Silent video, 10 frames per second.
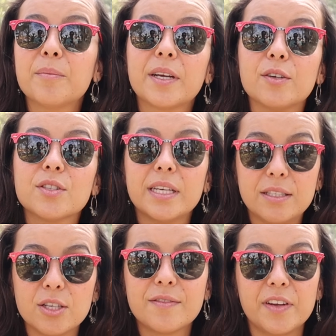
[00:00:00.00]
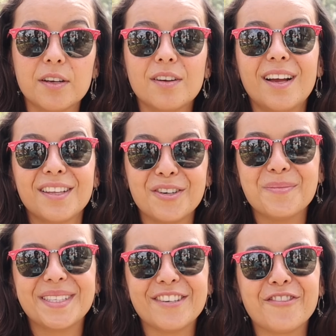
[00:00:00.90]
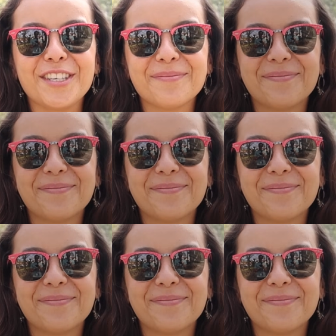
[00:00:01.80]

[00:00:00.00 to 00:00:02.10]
because it does feel a little bit different.